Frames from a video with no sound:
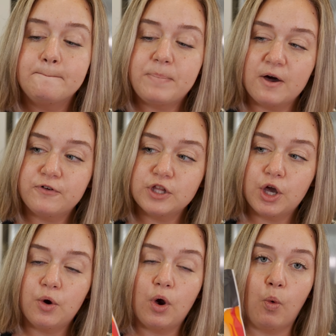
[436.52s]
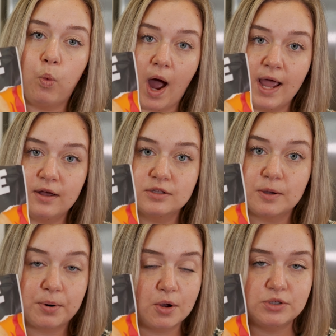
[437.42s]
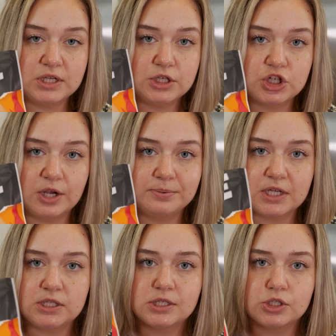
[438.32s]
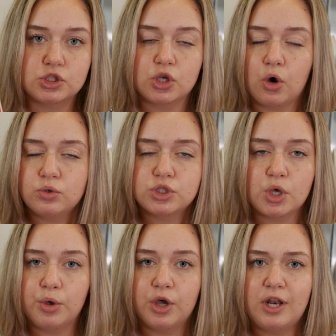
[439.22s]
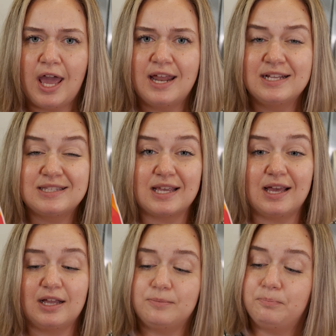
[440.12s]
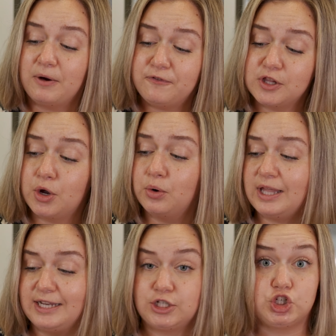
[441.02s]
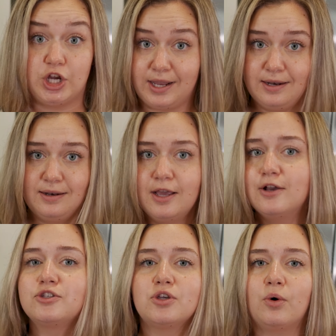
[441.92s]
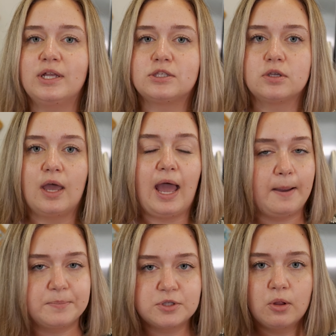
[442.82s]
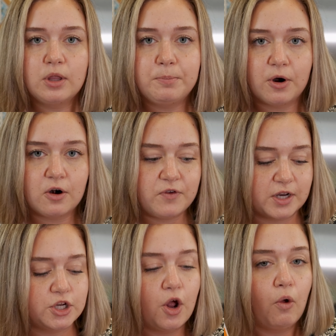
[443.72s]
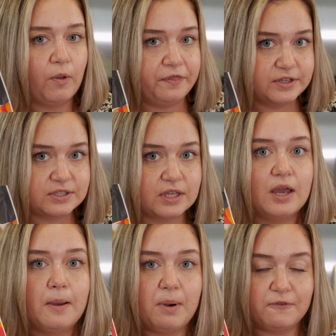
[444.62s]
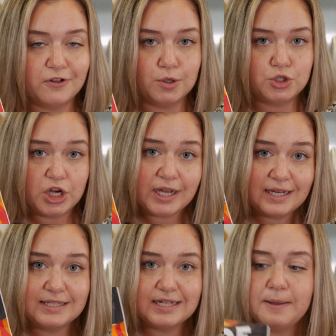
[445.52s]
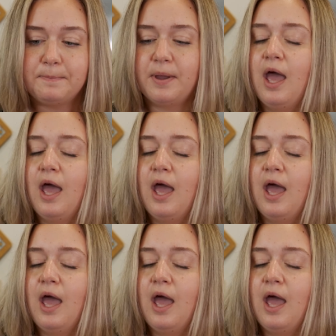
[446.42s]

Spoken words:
Buffalo Wilde protein chips. It's so good, and it's buffalo like chicken, so it's absolutely perfect with this buffalo chicken dip.